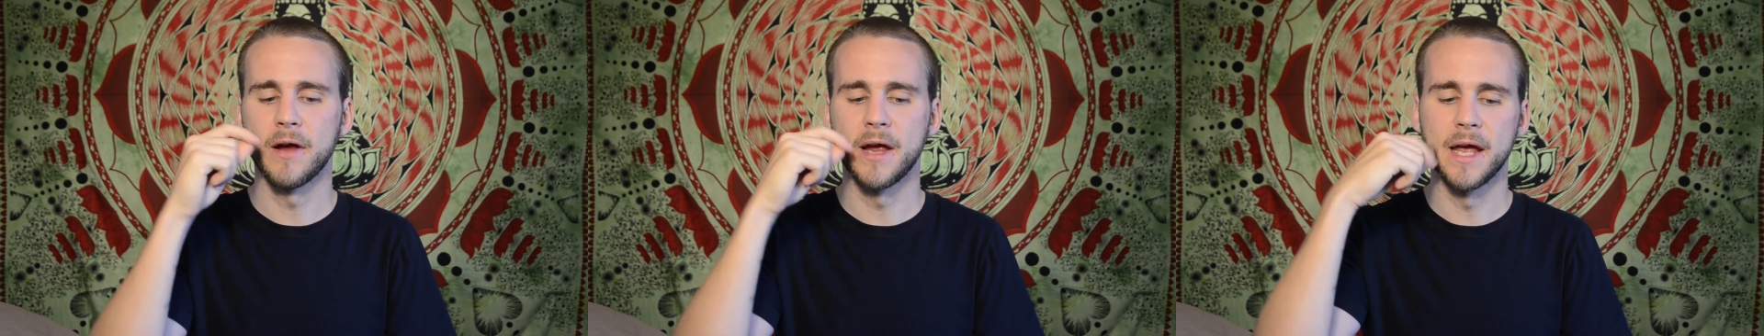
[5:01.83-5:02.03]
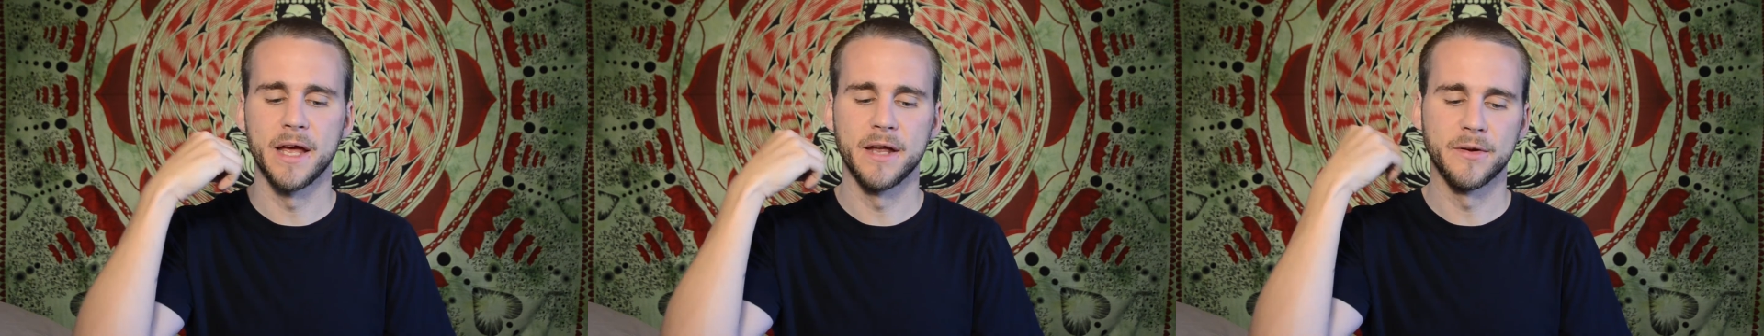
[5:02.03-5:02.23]

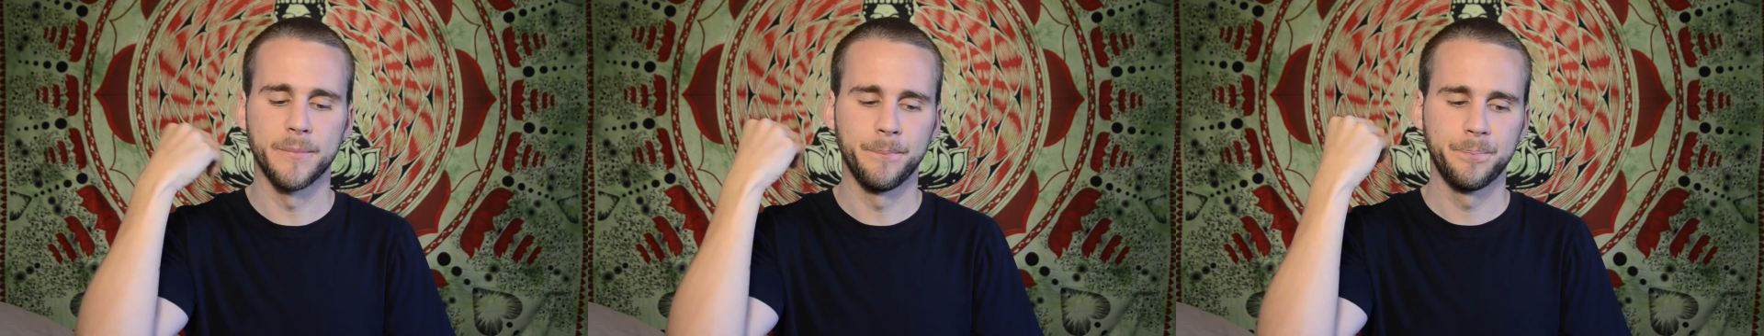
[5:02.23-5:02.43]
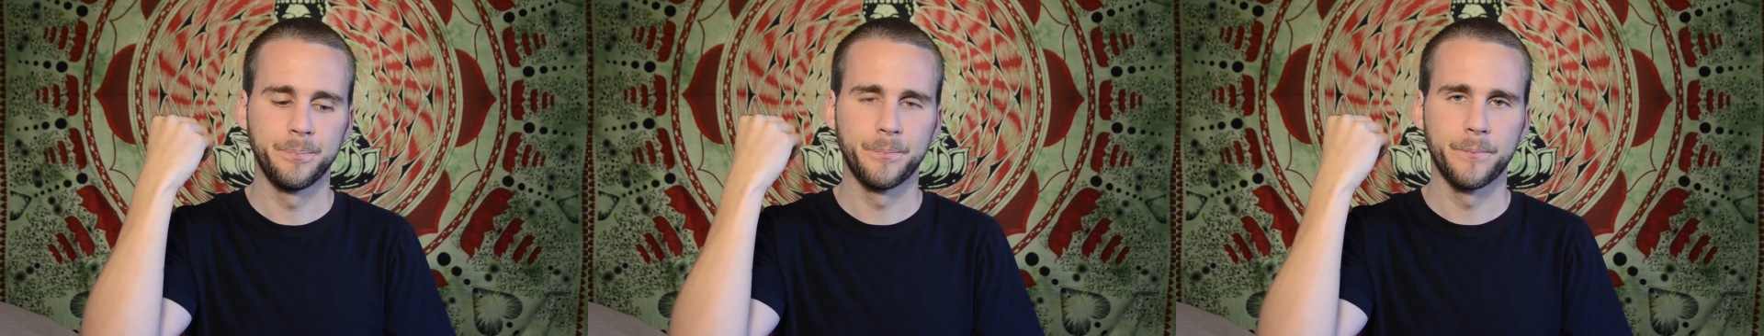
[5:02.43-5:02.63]
and
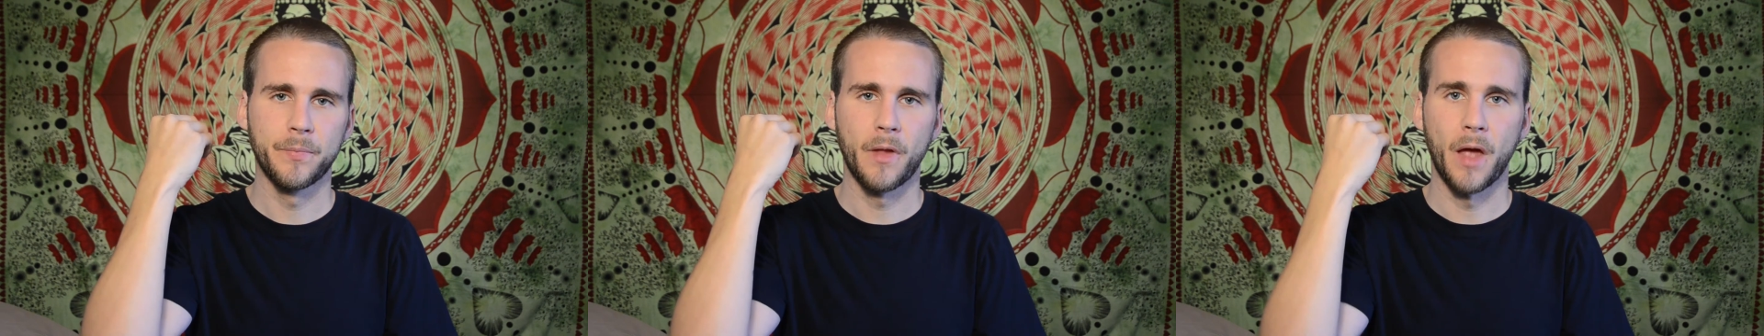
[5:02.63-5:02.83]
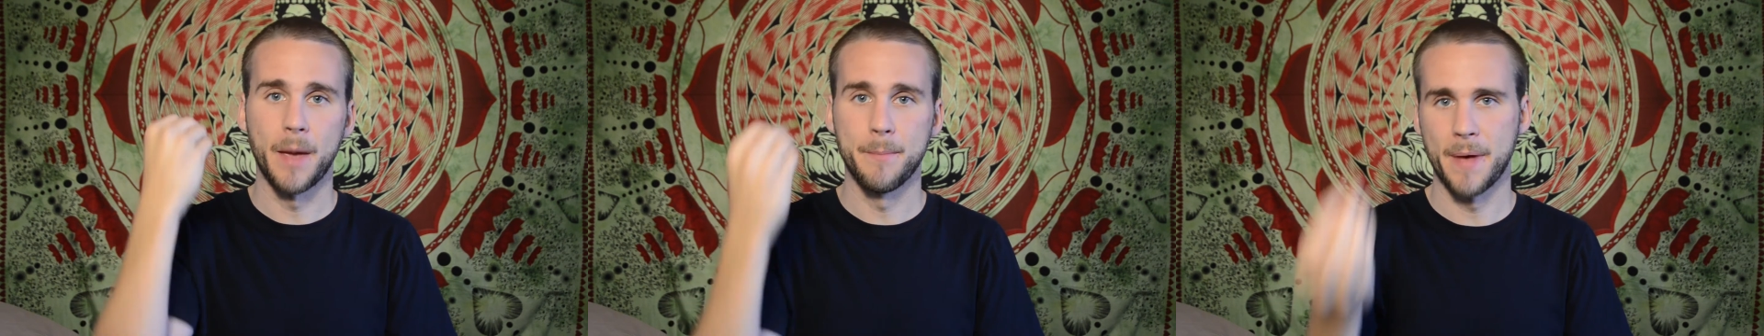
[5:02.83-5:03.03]

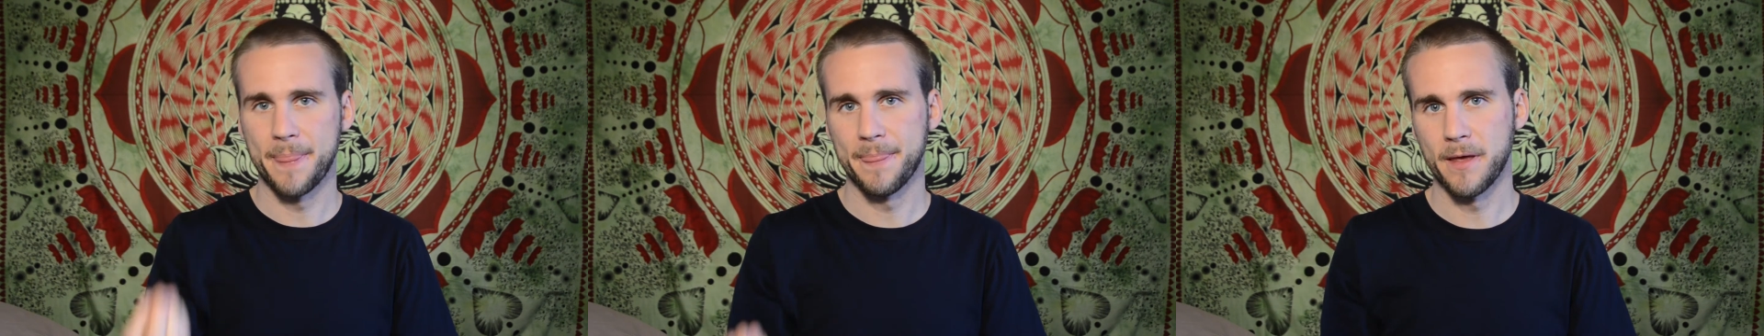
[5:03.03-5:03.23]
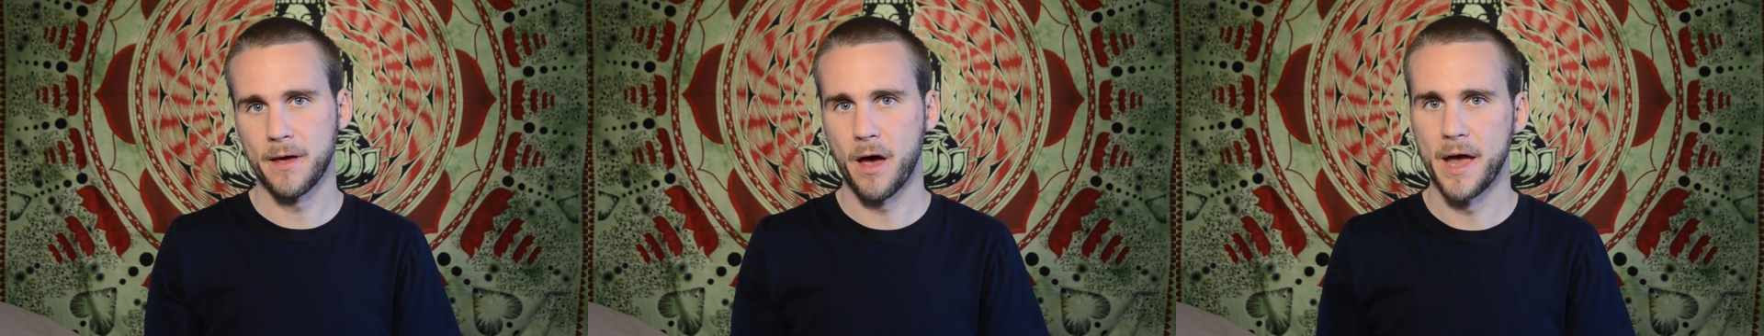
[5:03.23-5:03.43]
I met
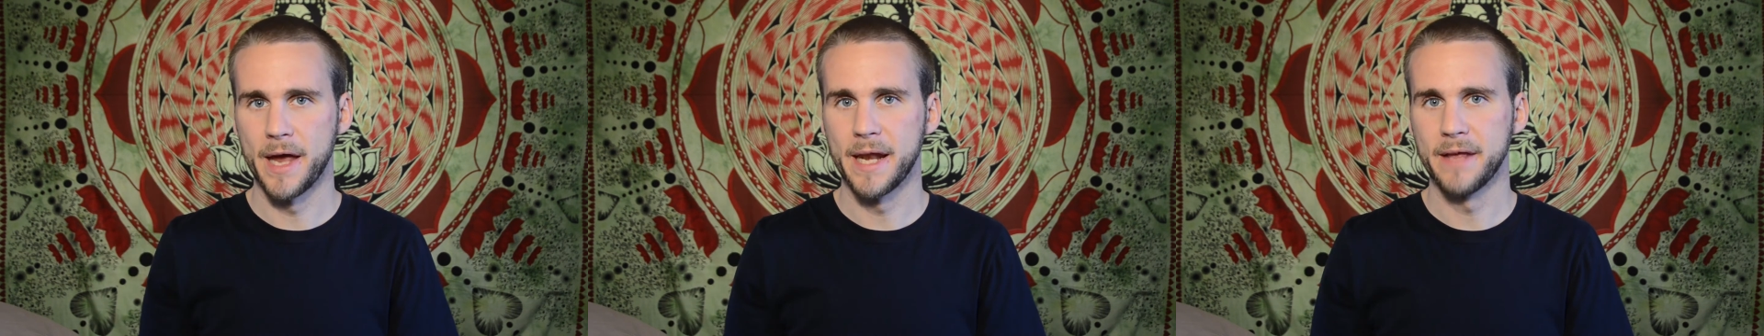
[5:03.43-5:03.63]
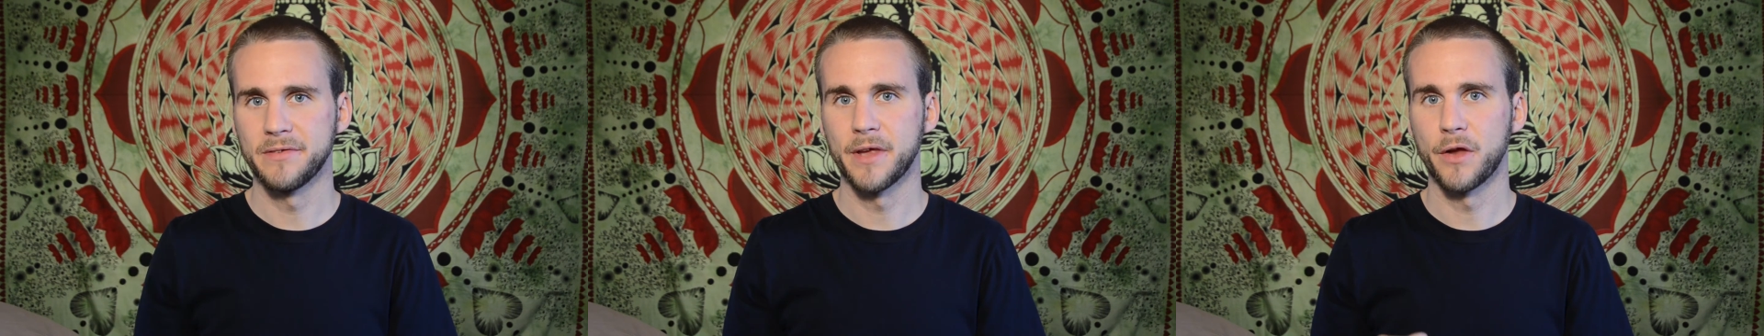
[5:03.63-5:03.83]
the guy and
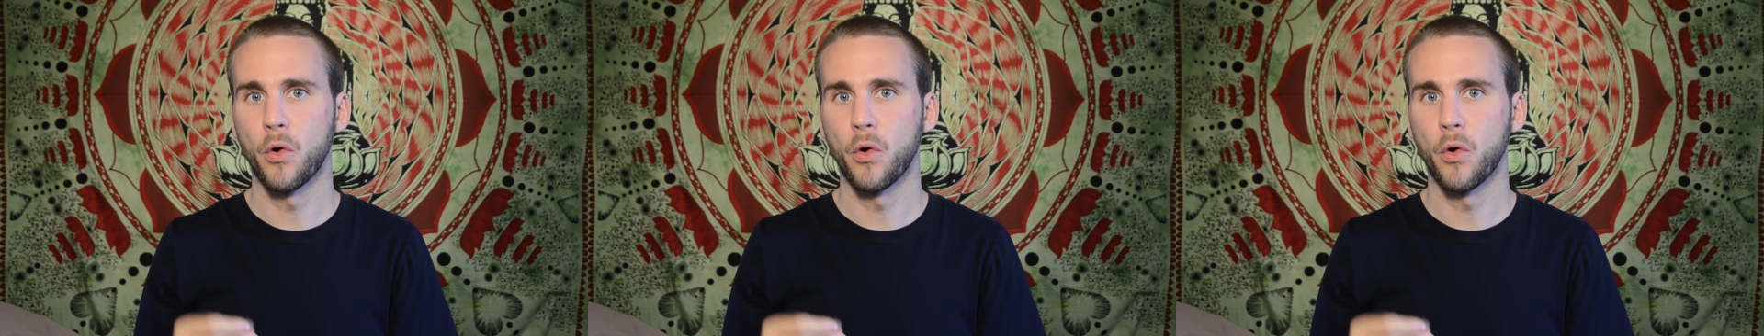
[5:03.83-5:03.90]
I said,